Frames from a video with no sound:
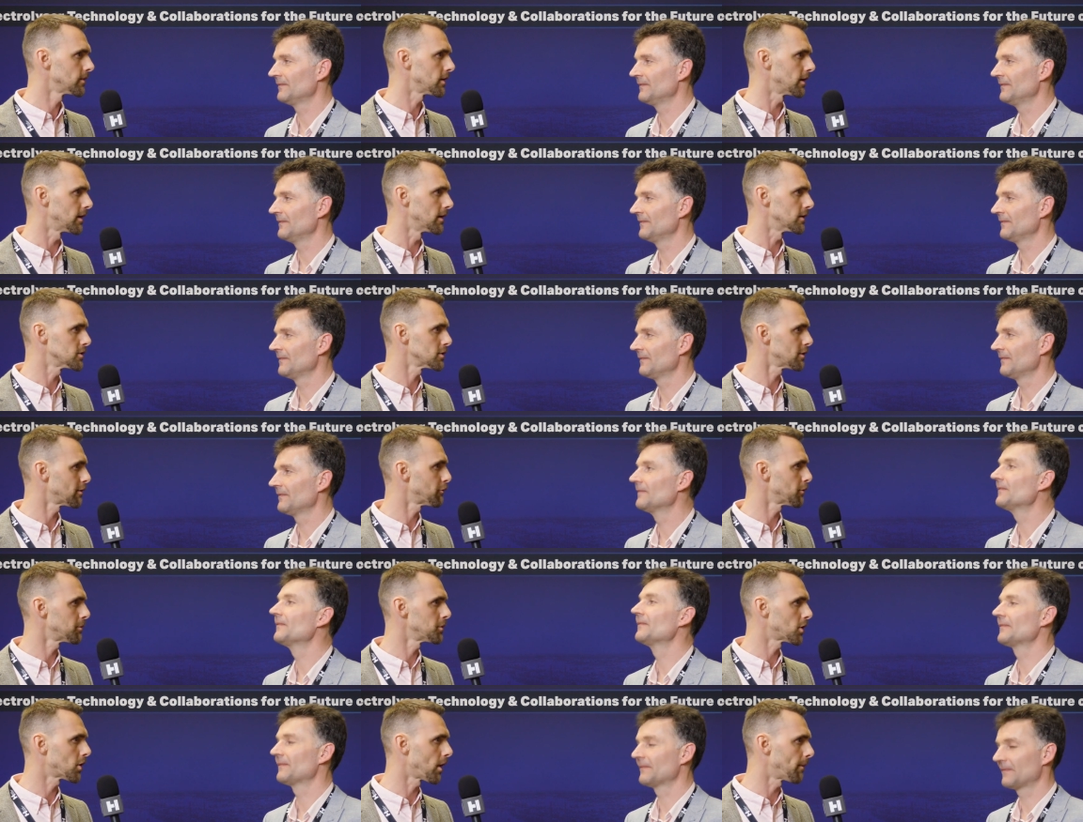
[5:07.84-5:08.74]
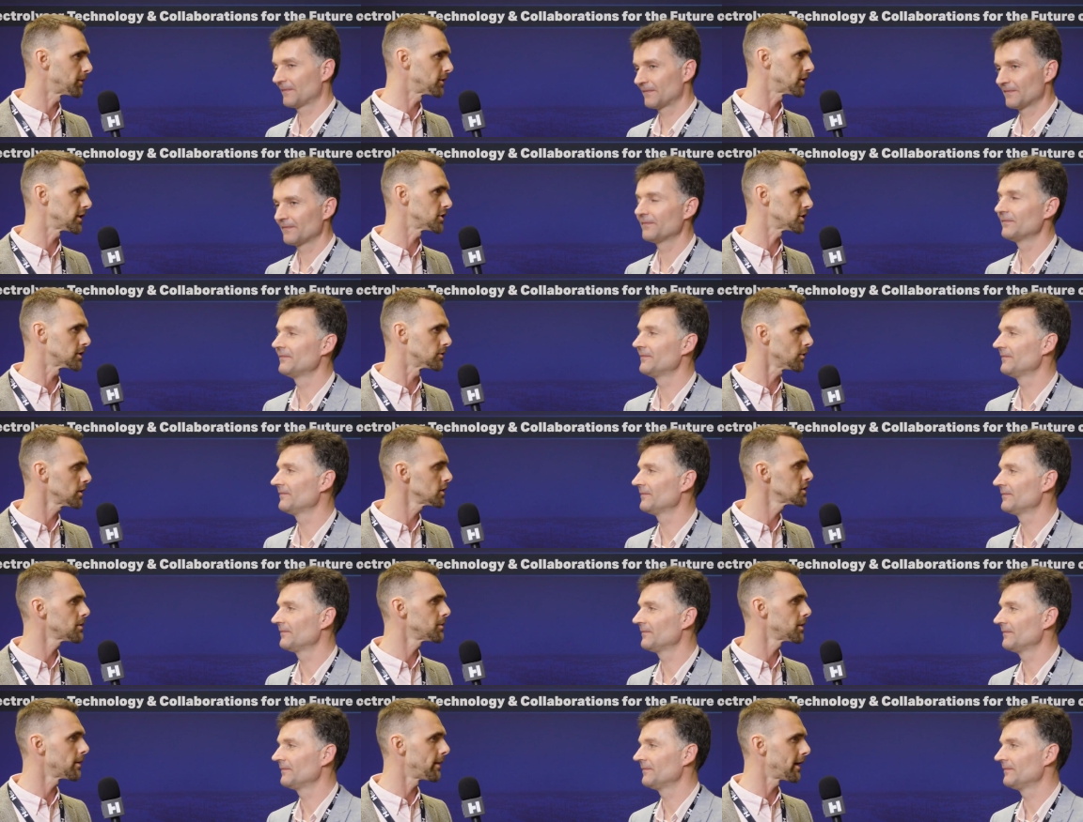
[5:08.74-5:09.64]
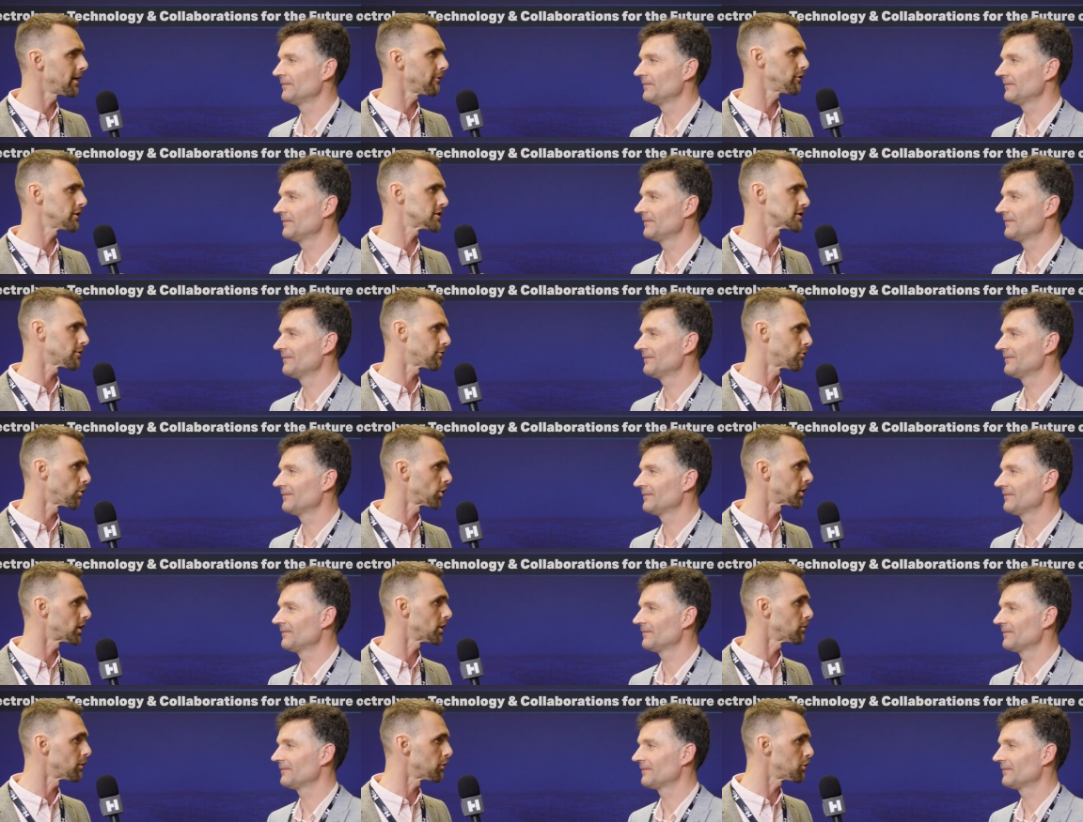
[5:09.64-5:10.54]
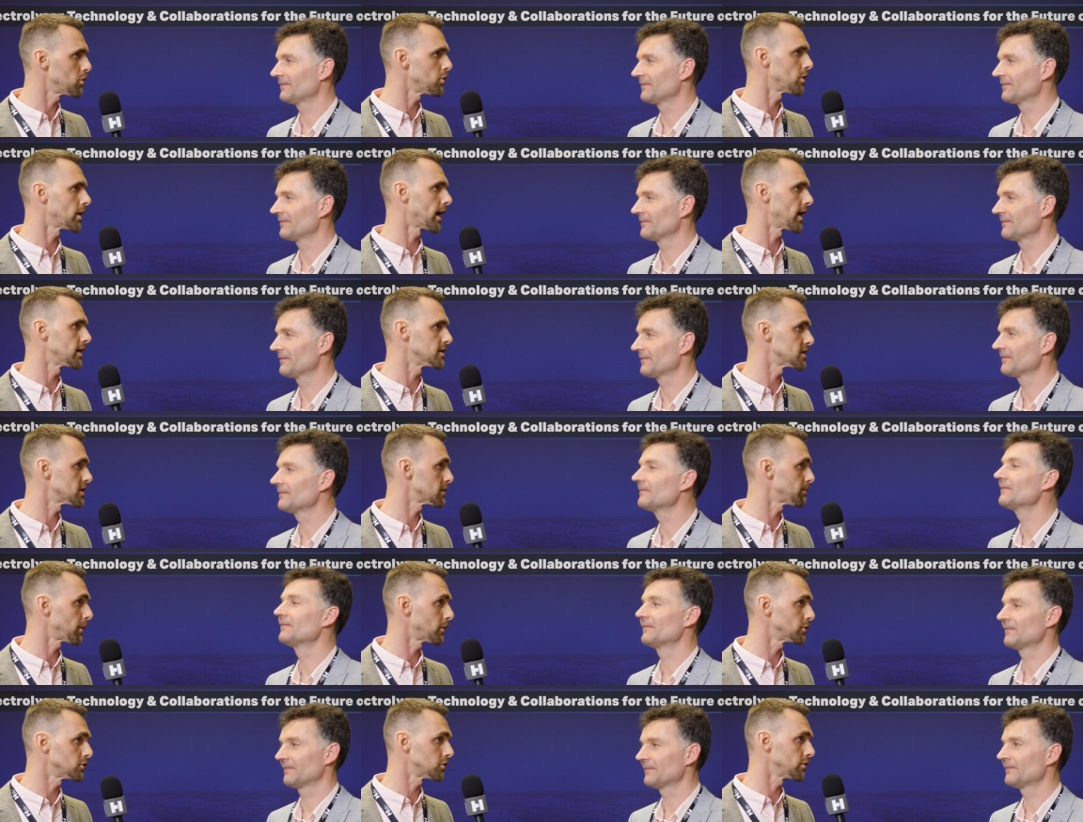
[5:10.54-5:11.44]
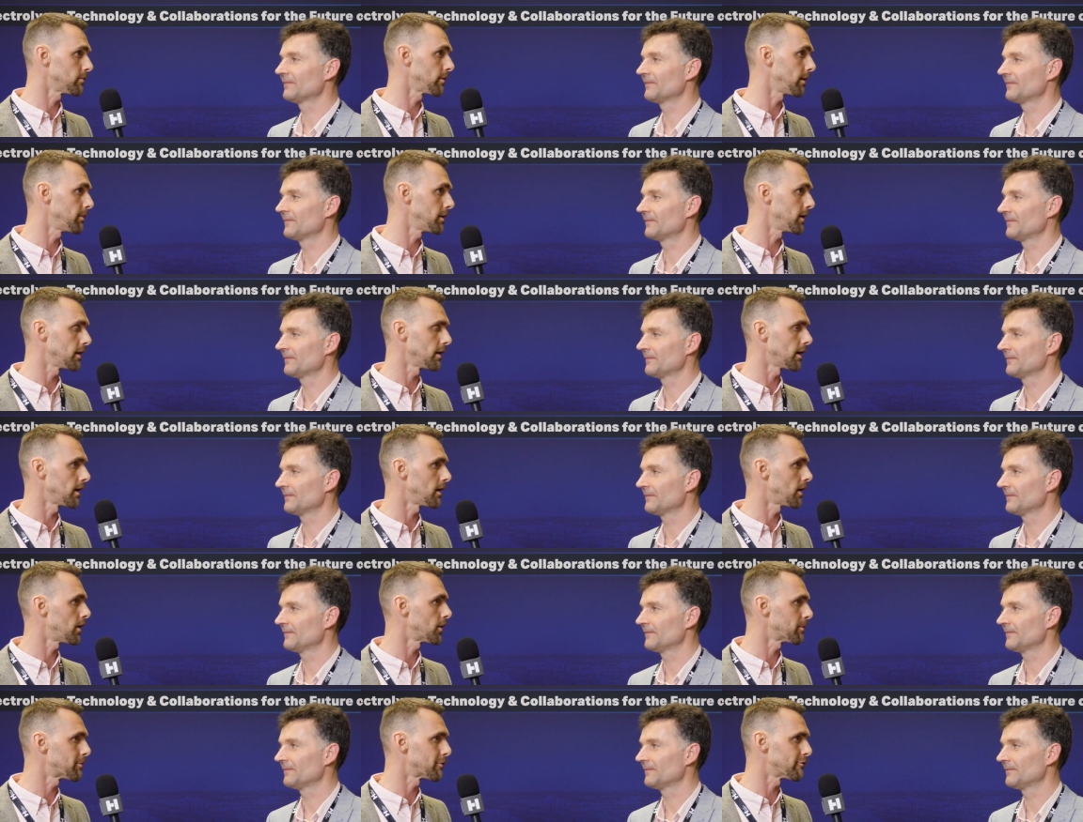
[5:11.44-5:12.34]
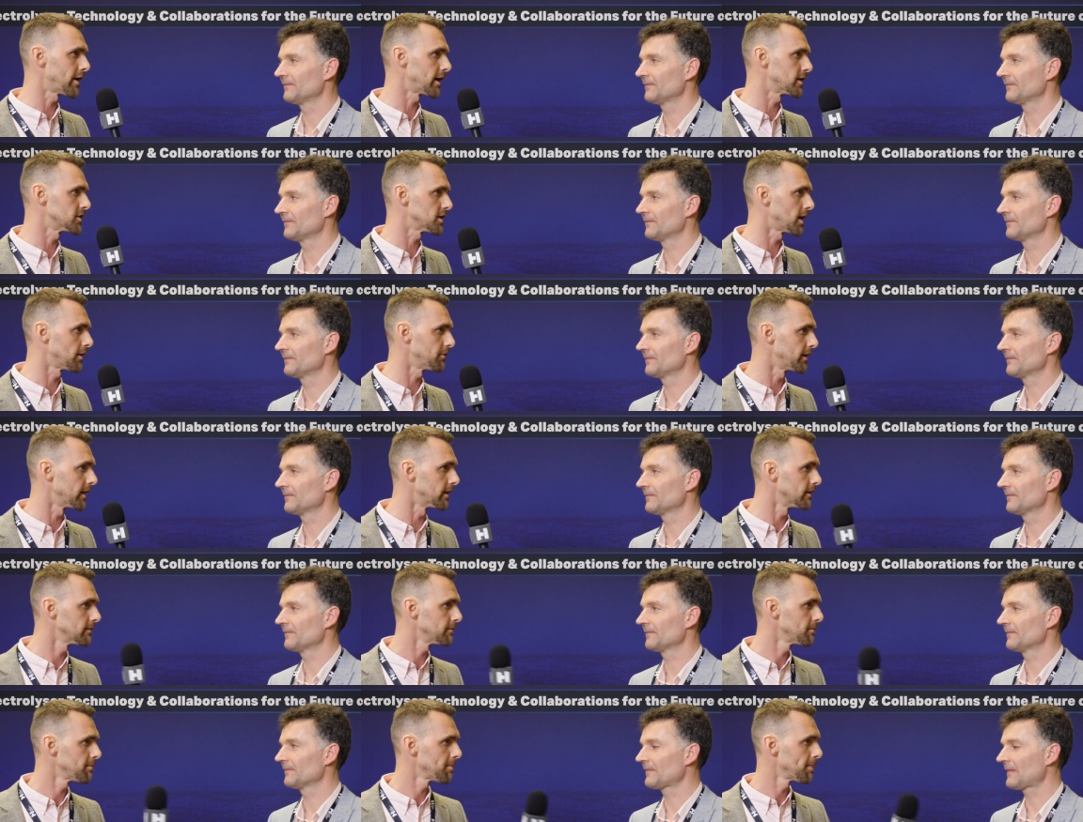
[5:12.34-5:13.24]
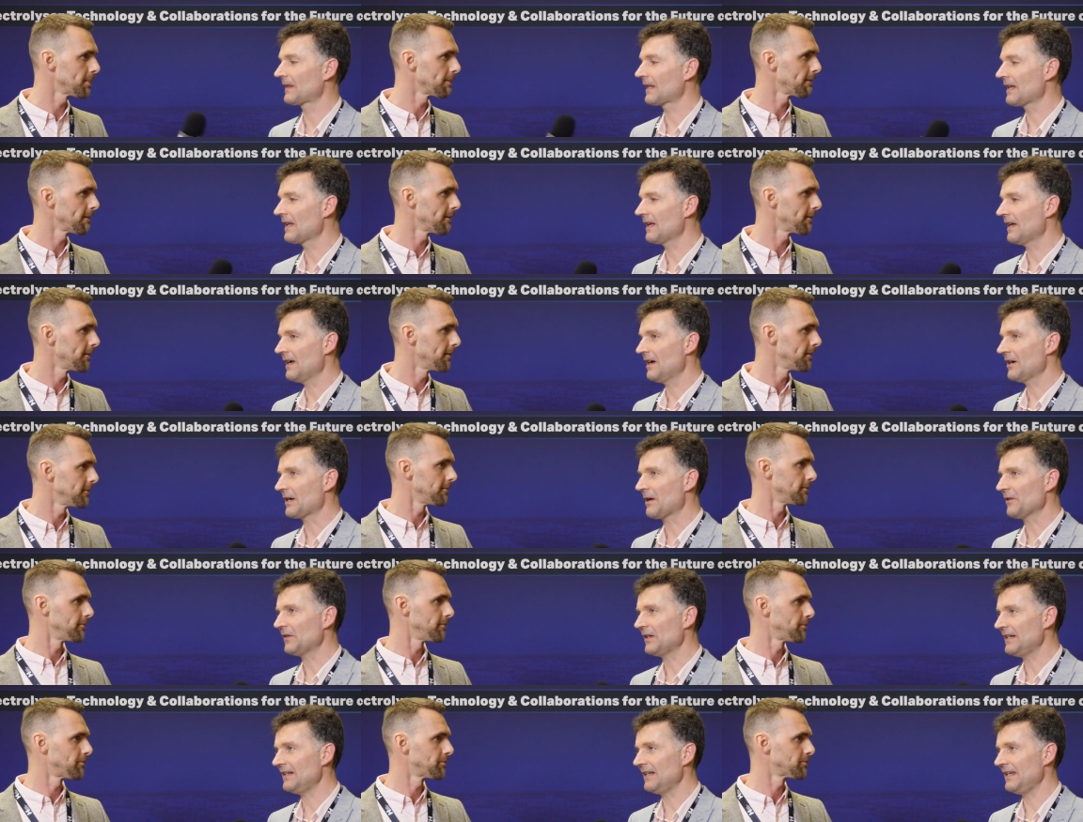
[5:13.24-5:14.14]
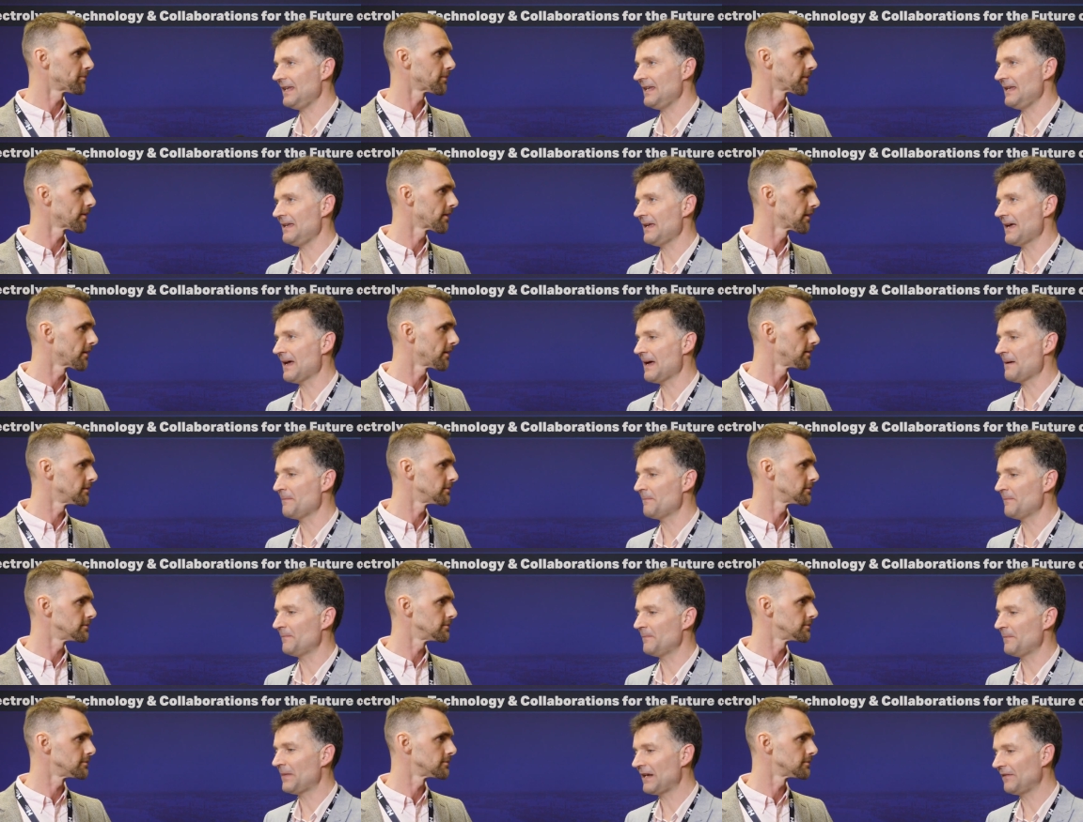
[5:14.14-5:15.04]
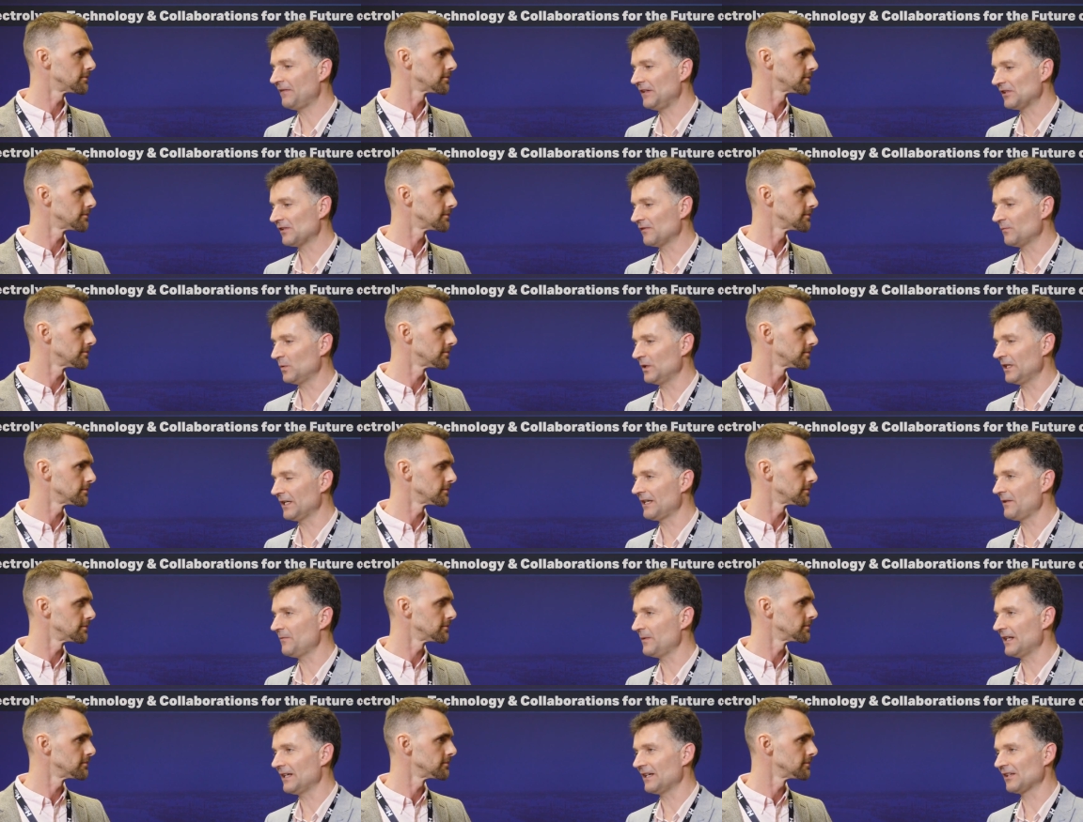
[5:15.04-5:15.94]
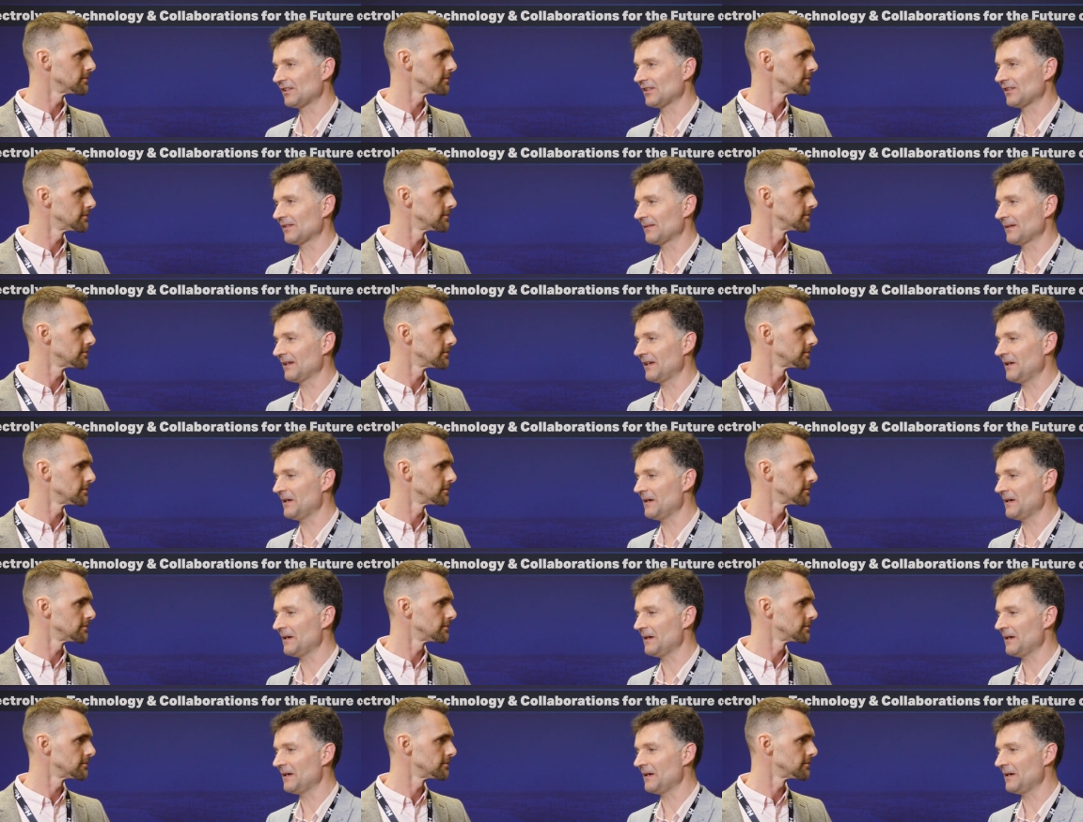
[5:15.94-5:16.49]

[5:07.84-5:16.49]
Speaker 1: uh, sort of from your competition? What are some of the benefits of working with you guys as opposed to maybe uh, other providers out there?
Speaker 2: Okay, I think the uh, benefits of working with us,